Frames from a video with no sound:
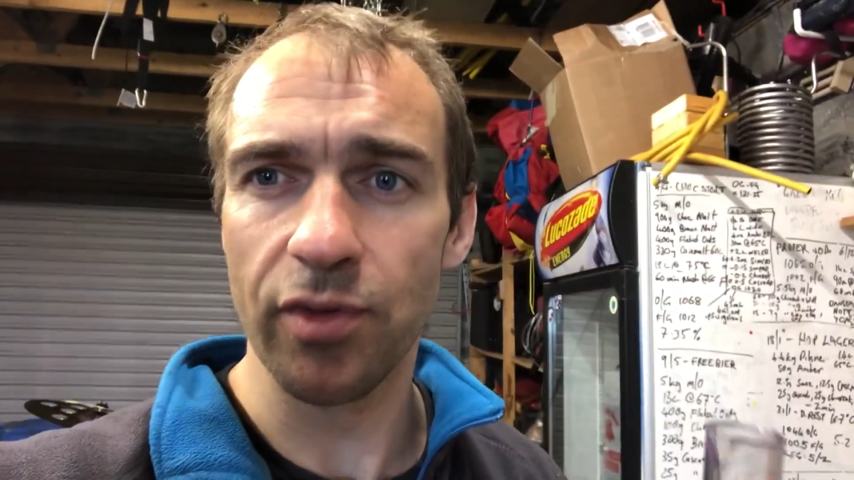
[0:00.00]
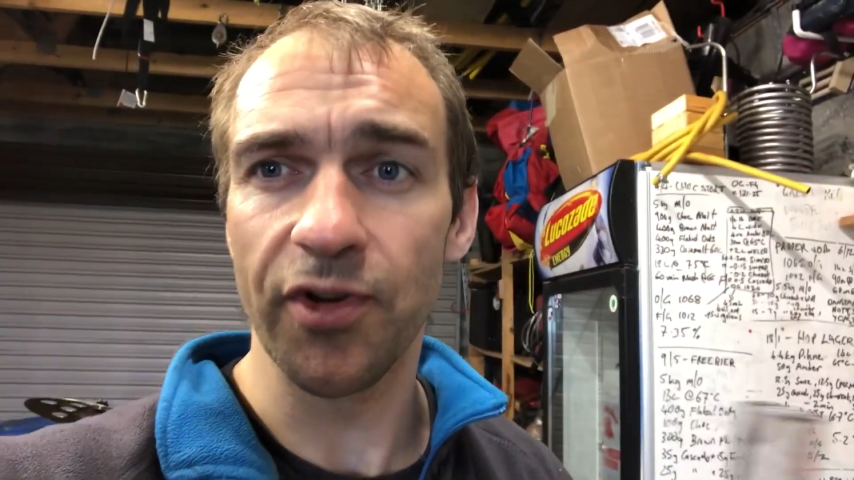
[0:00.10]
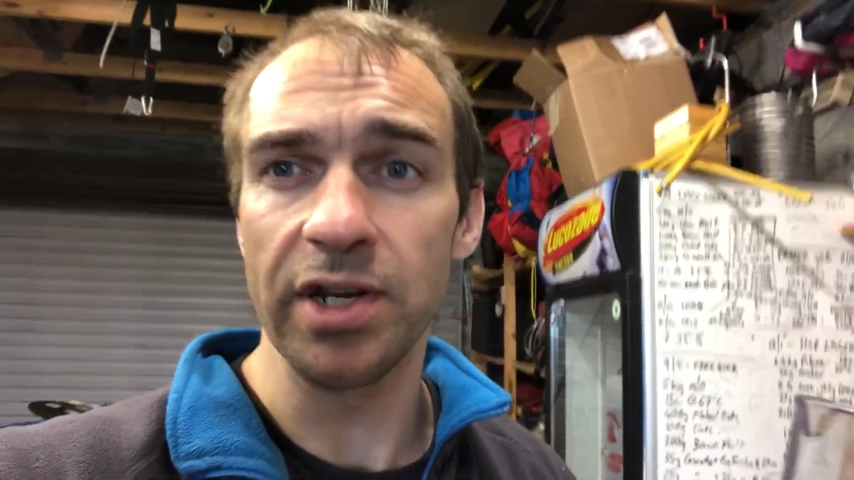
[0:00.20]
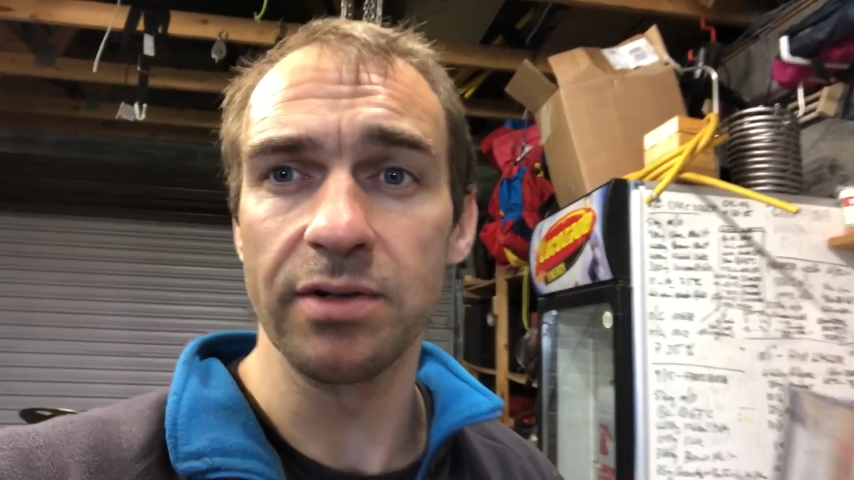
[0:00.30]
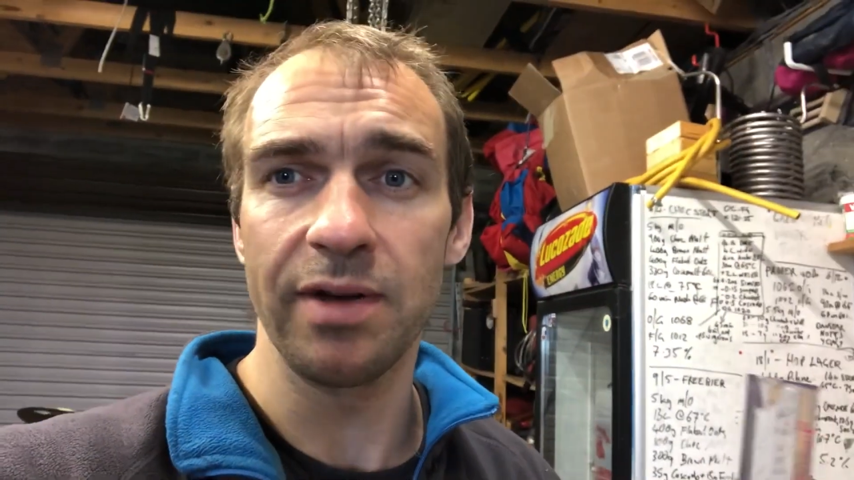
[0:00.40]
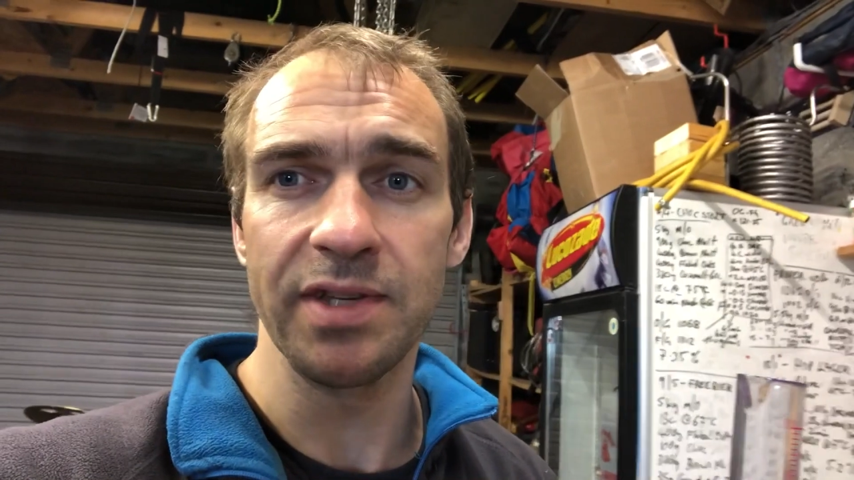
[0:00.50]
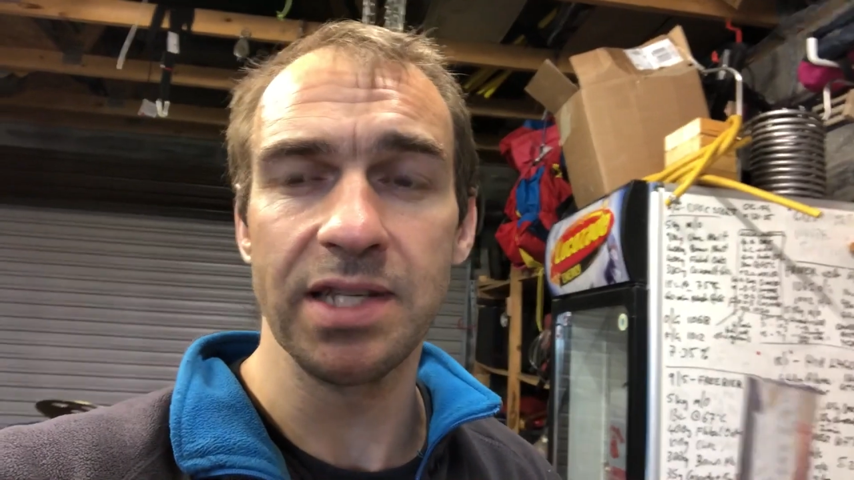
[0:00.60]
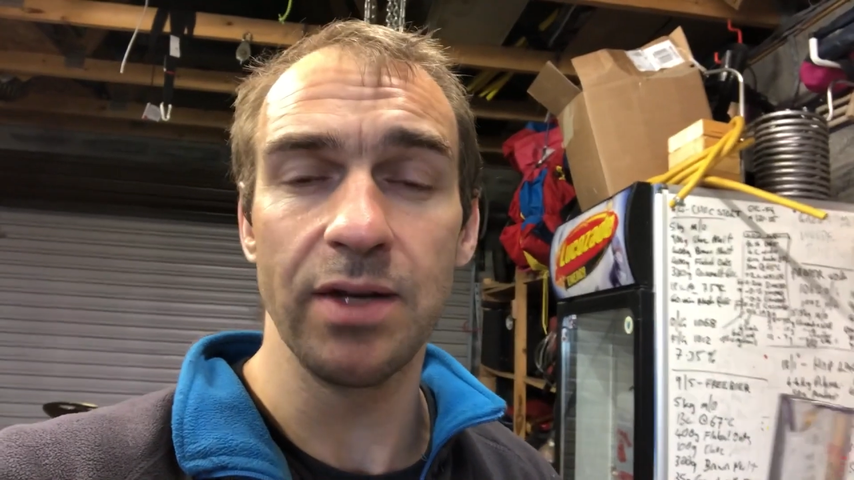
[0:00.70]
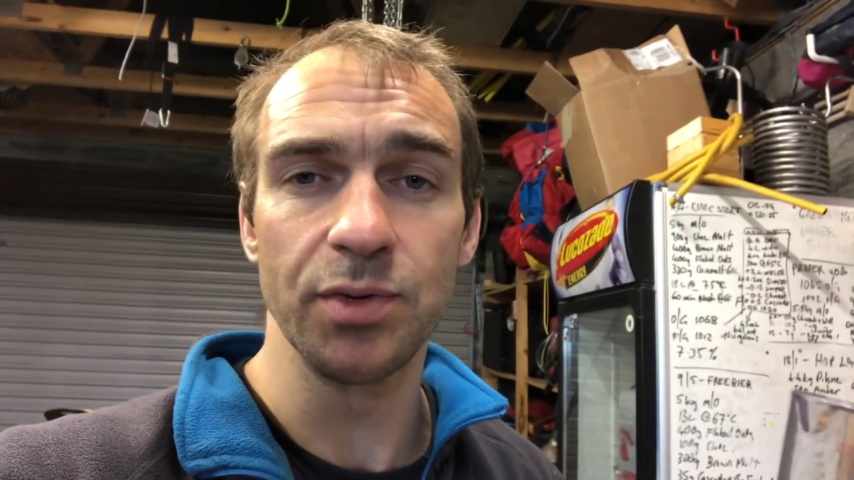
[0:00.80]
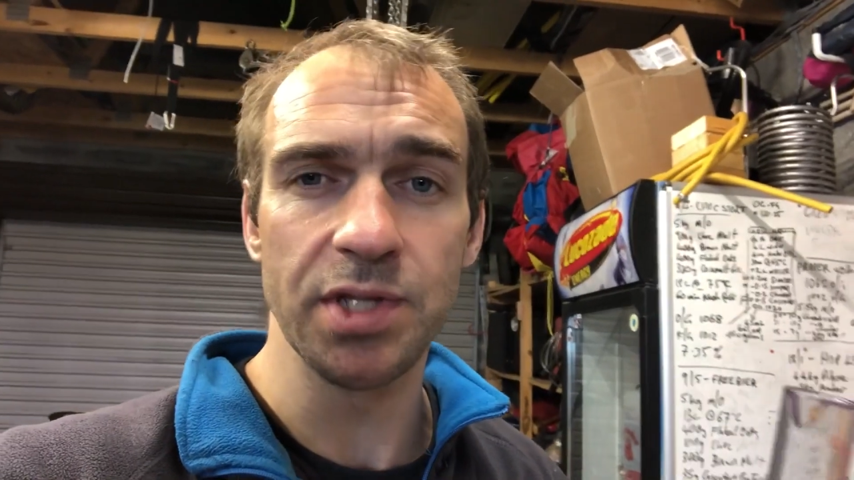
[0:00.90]
final
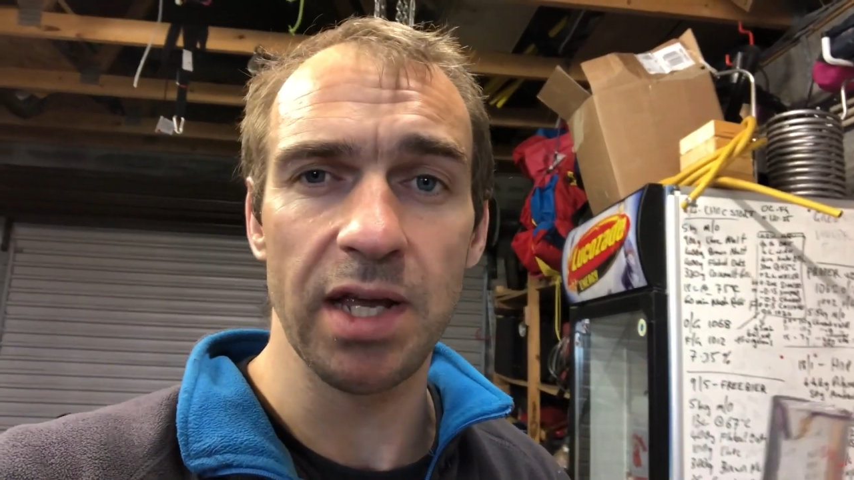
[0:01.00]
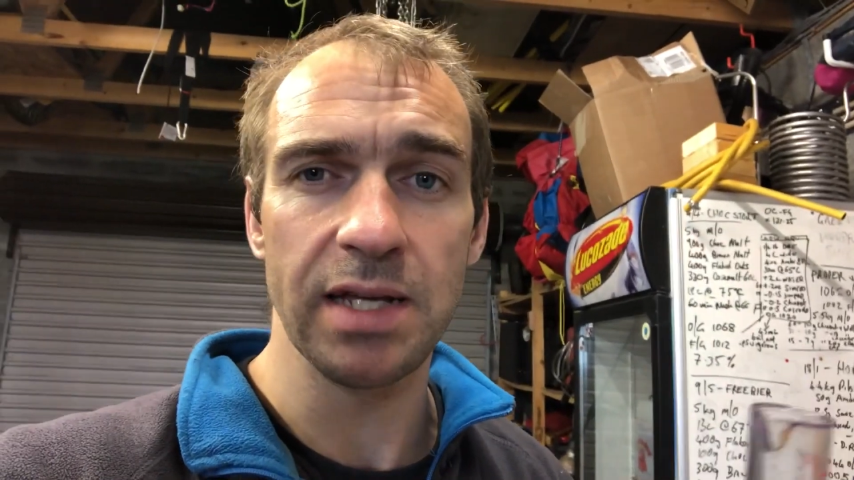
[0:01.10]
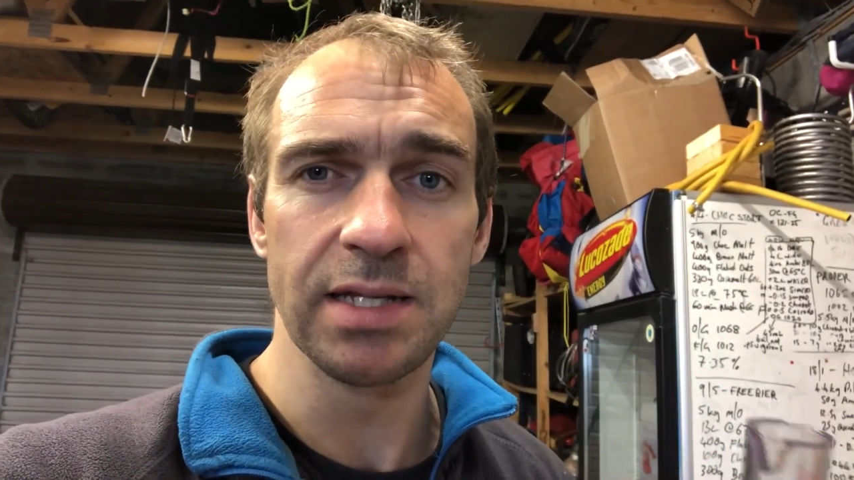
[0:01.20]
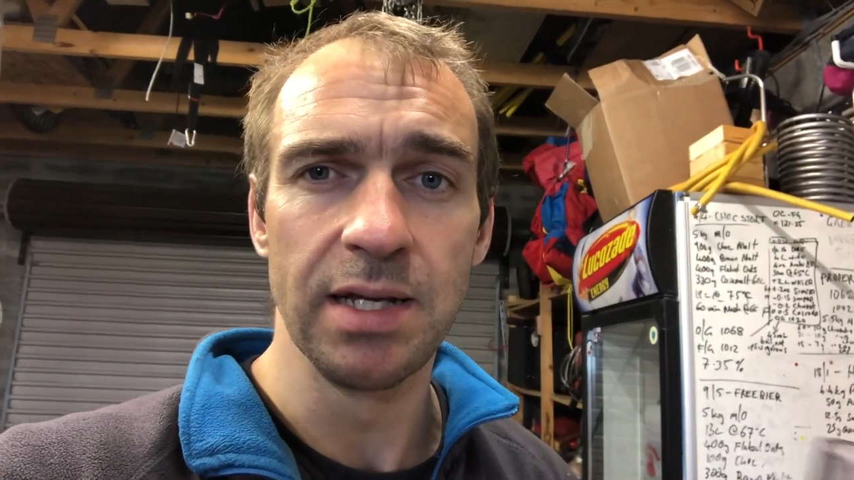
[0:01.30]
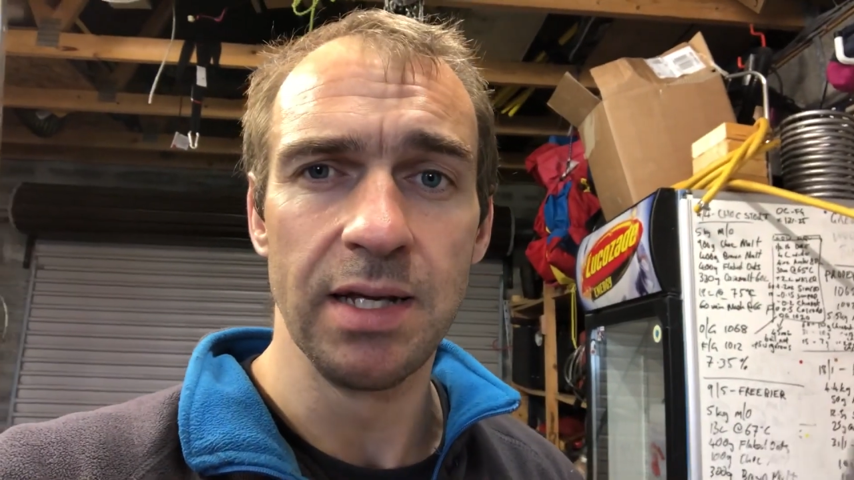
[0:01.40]
gravity 10.06.